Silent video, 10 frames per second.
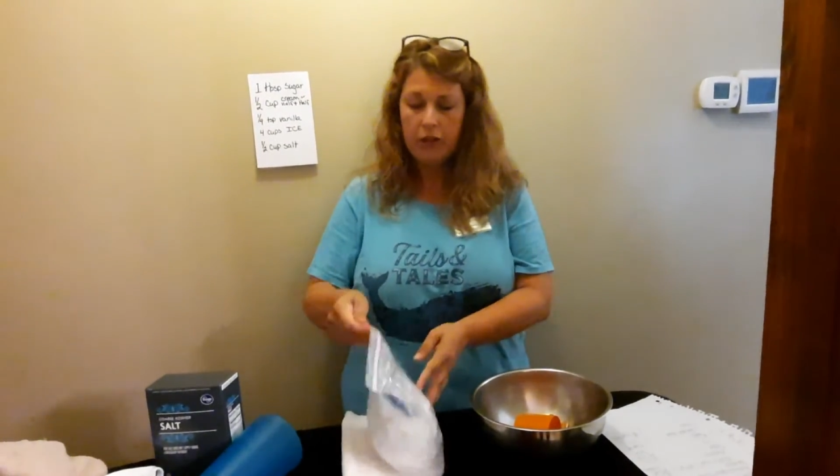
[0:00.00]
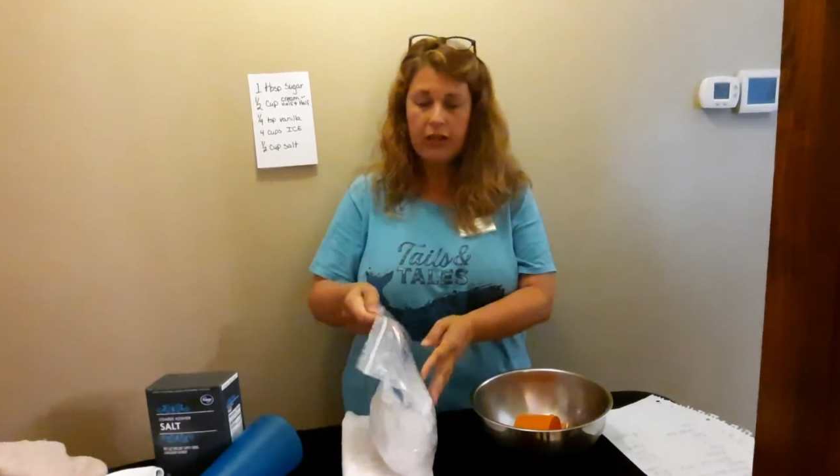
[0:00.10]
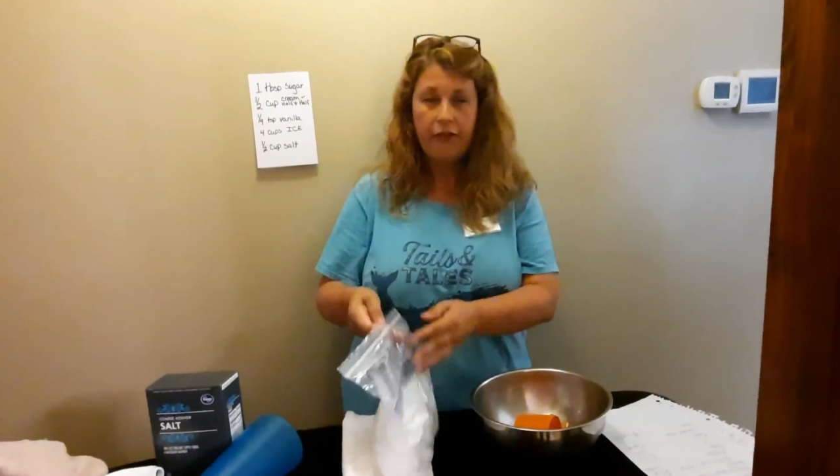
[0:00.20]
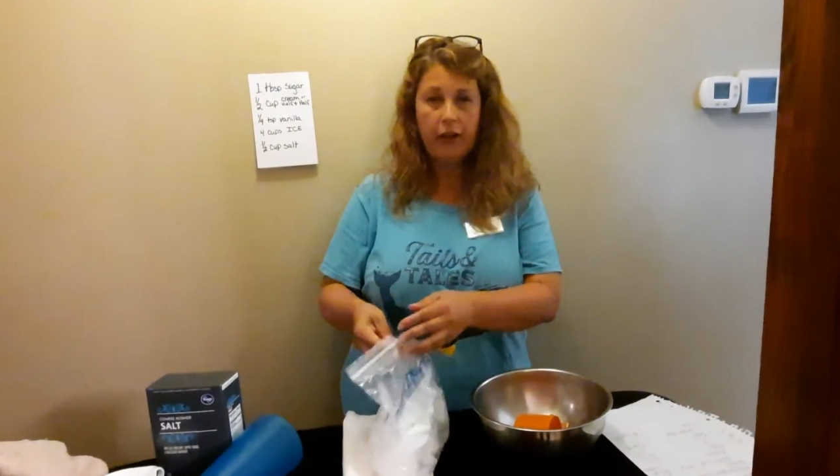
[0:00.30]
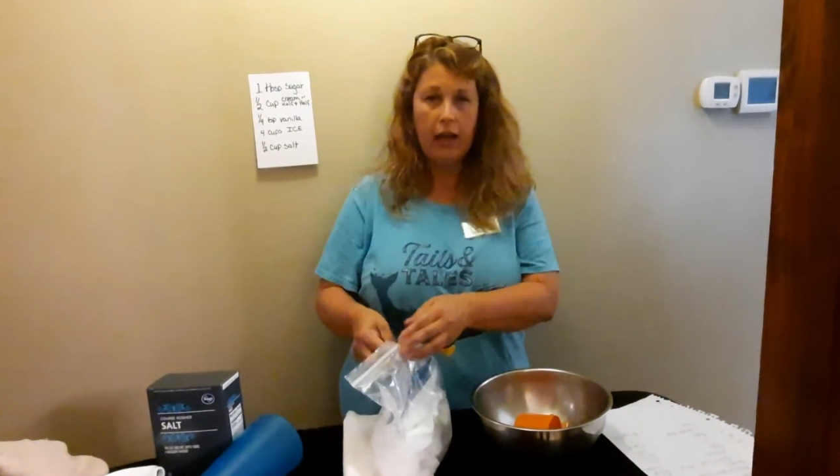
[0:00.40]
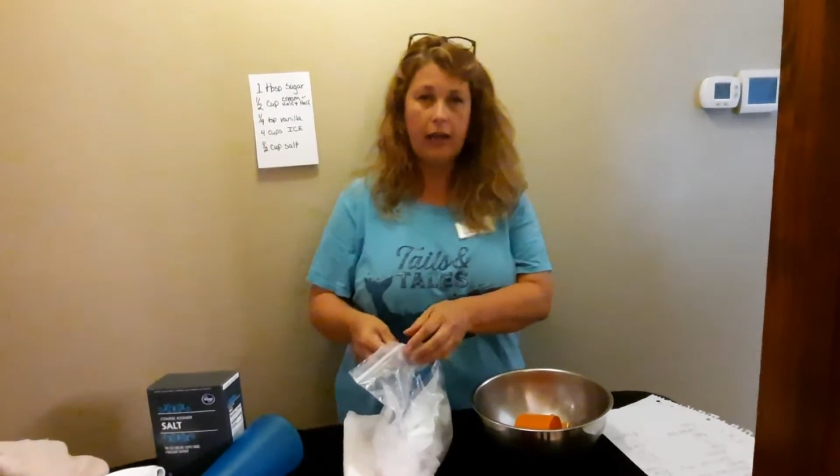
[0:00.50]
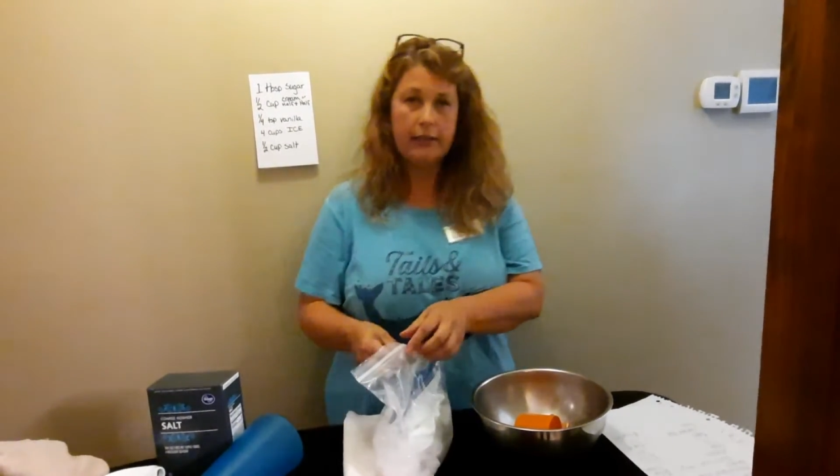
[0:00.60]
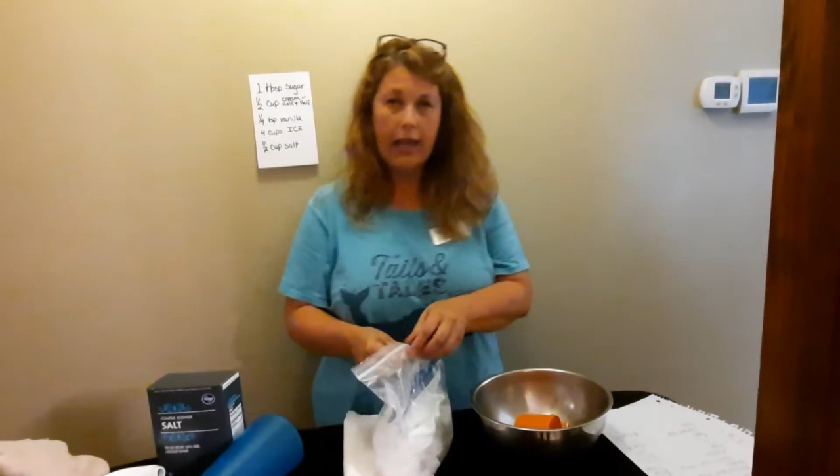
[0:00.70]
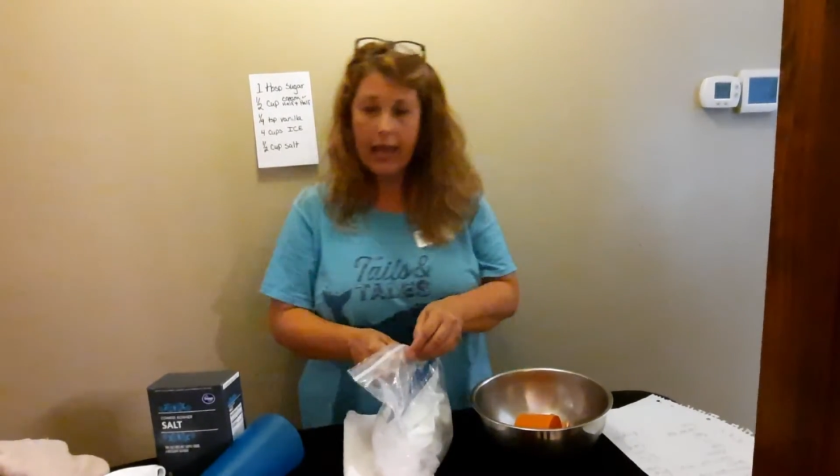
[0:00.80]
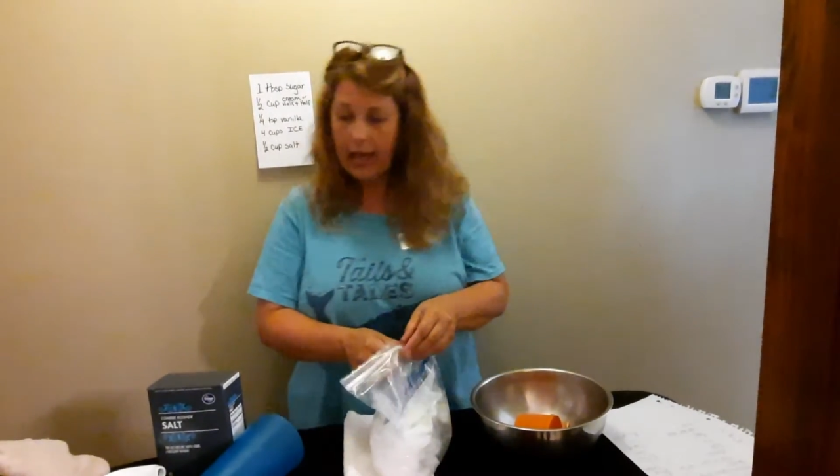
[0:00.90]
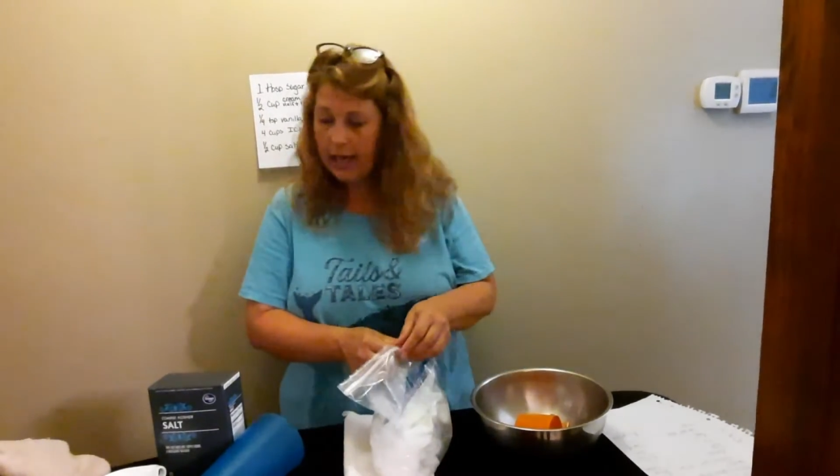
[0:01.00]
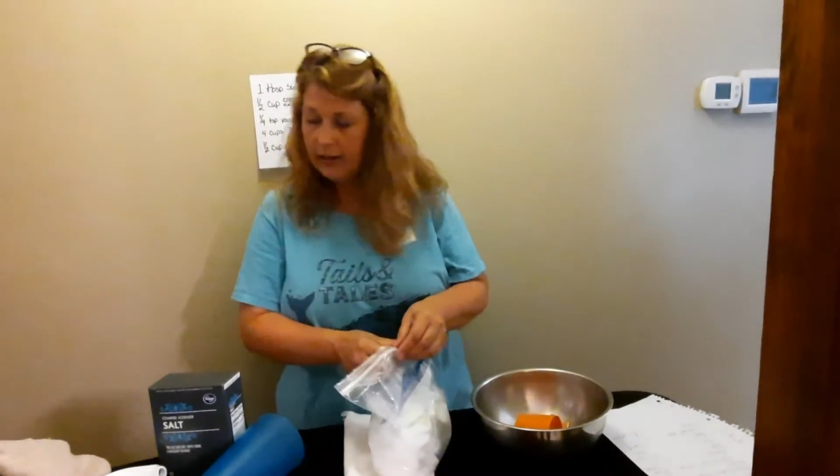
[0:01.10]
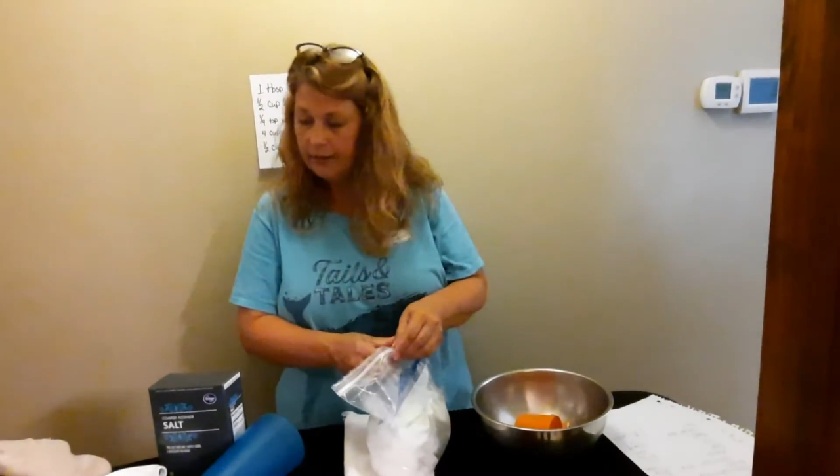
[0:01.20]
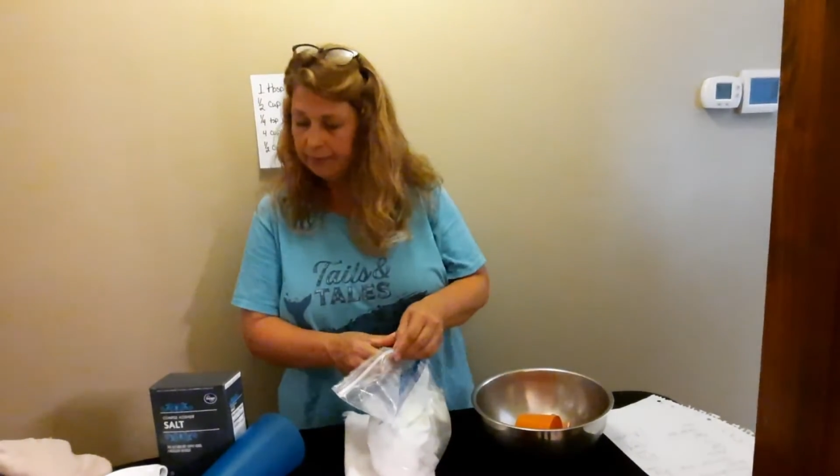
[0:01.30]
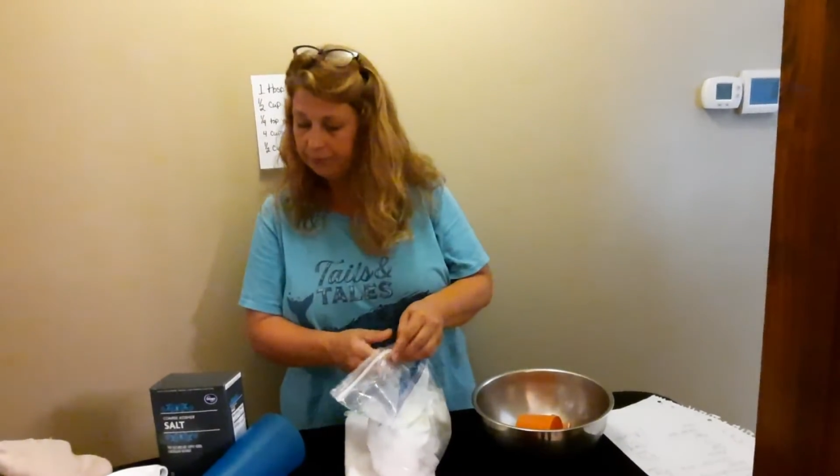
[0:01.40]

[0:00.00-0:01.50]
which I forgot to add.